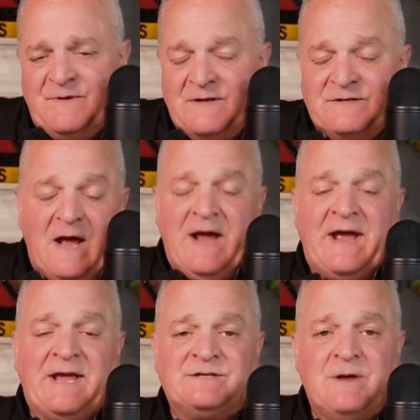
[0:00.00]
I
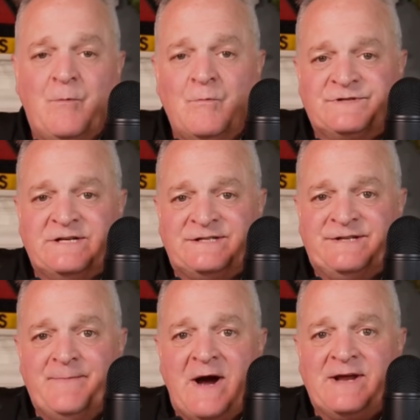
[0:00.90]
guess I won't say
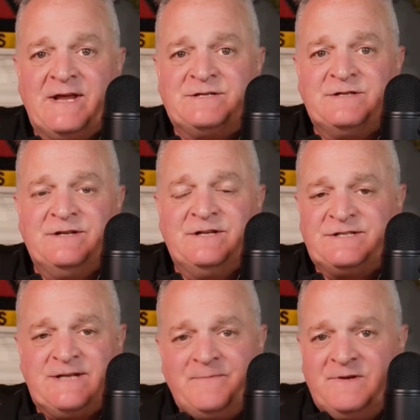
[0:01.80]

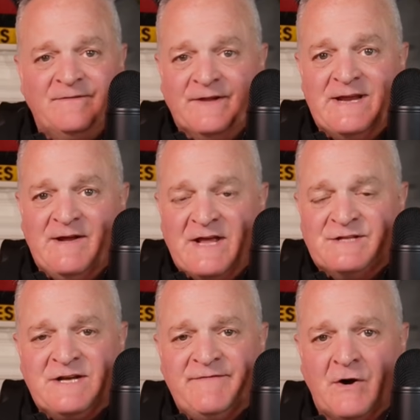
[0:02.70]
deceptively
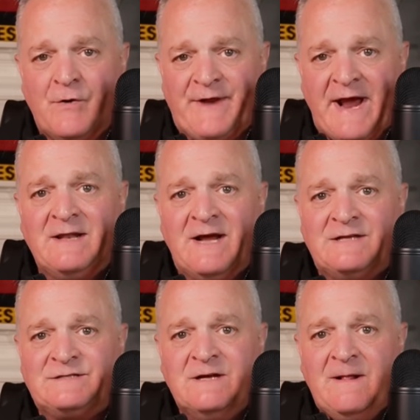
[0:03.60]
against even our own
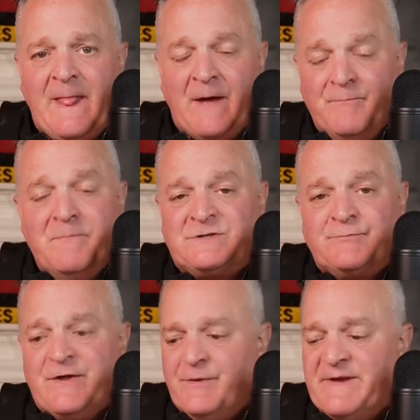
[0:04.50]
allies. I'd much
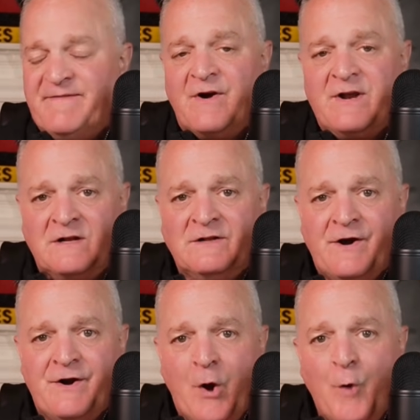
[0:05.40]
rather be very
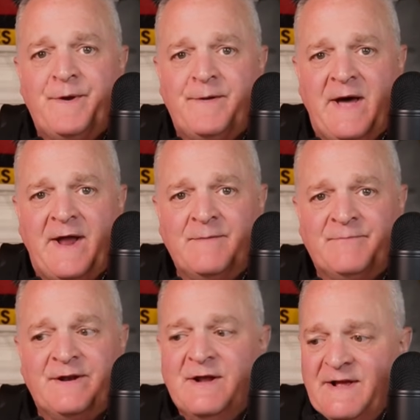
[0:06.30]
clear and open about it.
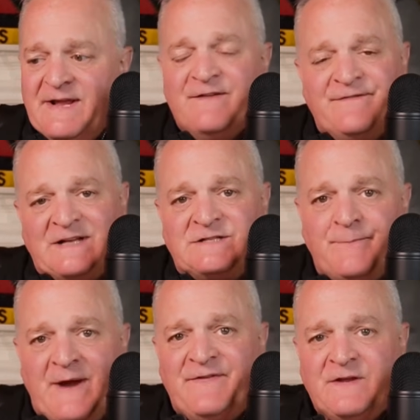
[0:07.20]
But if that's the
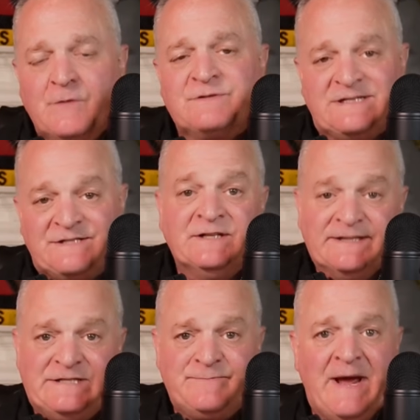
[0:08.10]
path he goes, that's the
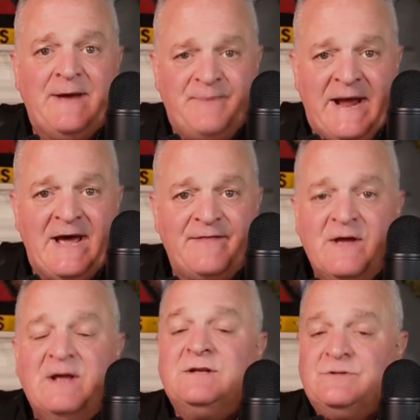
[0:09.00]
least bad path.
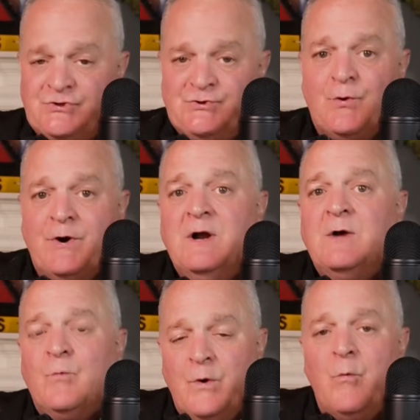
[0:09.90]
Sure,
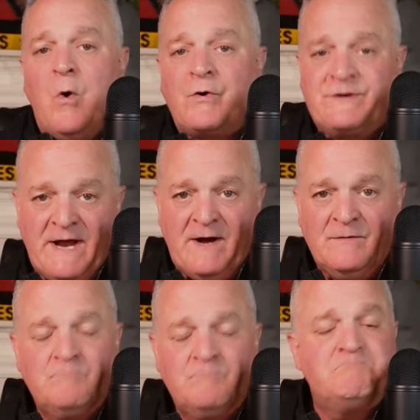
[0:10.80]
we'll walk now.
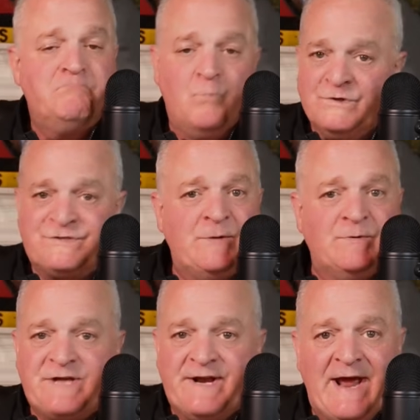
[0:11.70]
We'll see
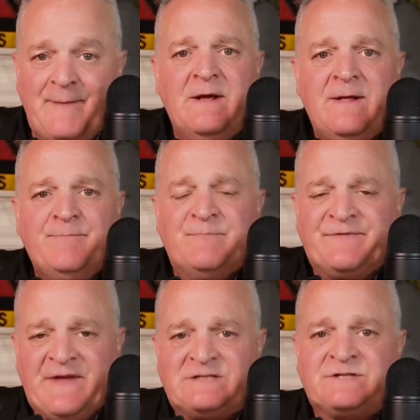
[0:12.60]
what's going to happen.
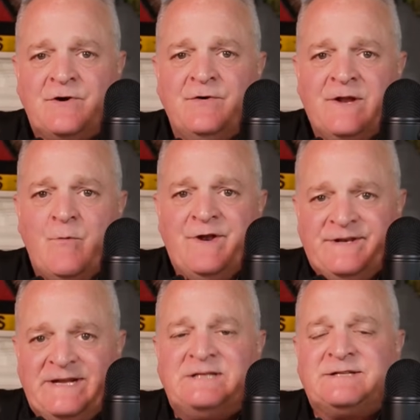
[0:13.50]
But that's certainly what
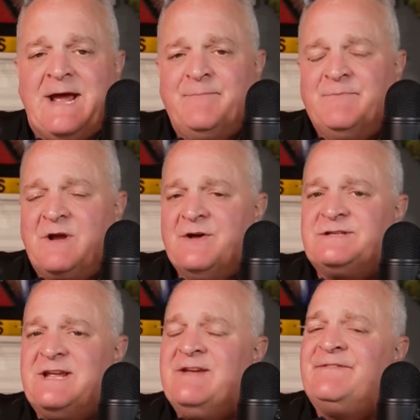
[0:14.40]
needs to happen,
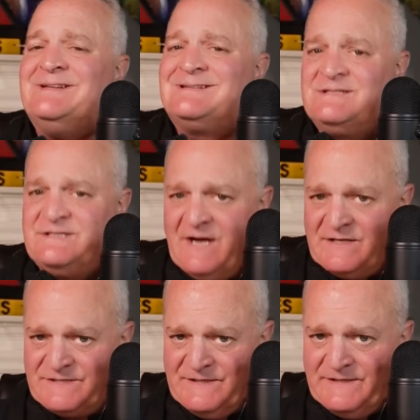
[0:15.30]
because if it
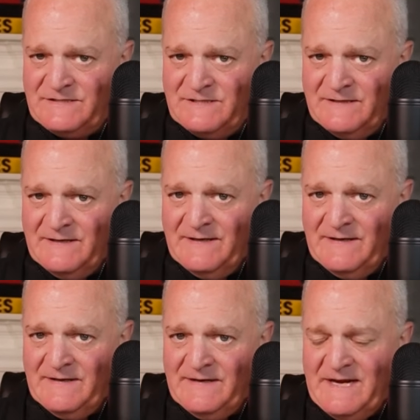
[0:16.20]
doesn't,
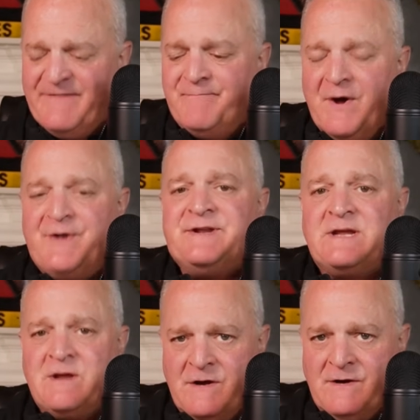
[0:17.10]
if Monday
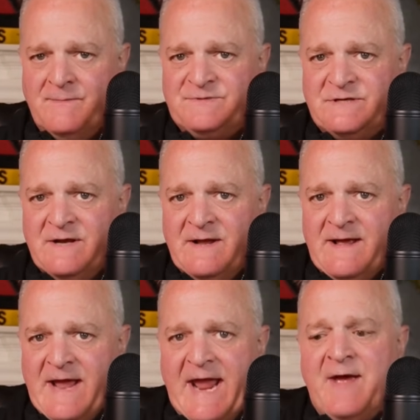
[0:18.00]
comes
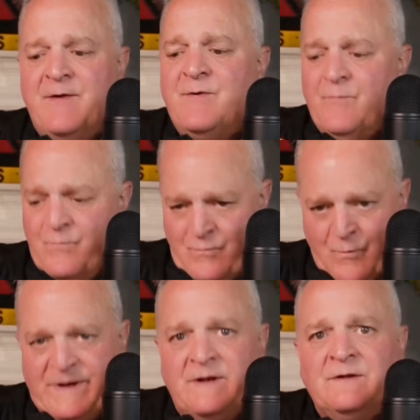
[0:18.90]
and
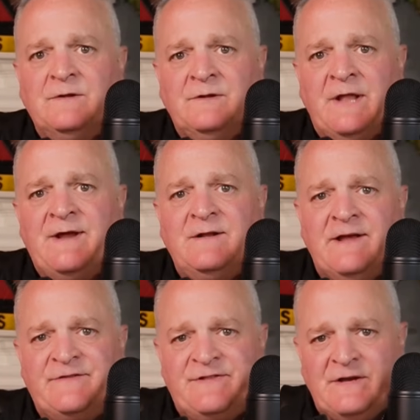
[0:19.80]
we
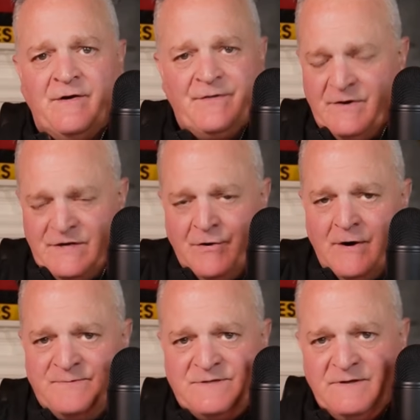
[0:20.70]
levy the
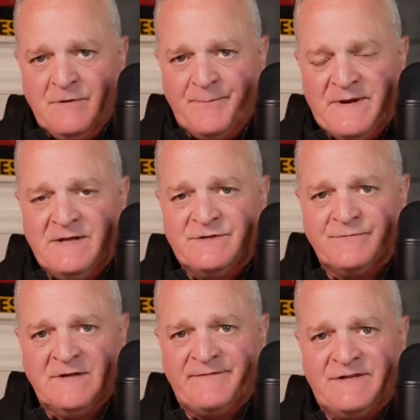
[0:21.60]
Europeans
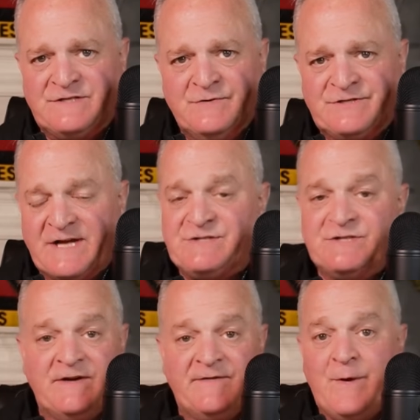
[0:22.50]
levy these new
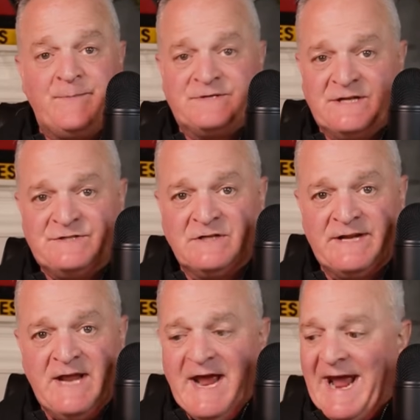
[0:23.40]
sanctions, and if we
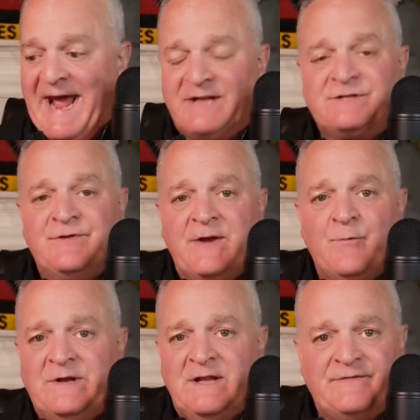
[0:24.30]
potentially add to that and
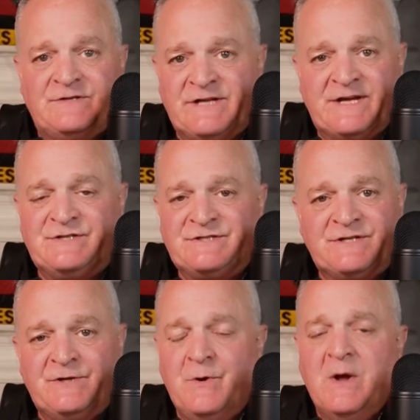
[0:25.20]
we levy sanctions
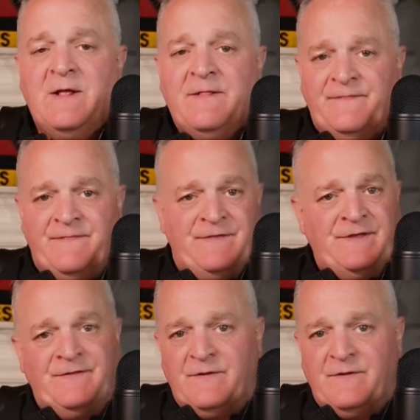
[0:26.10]
too, then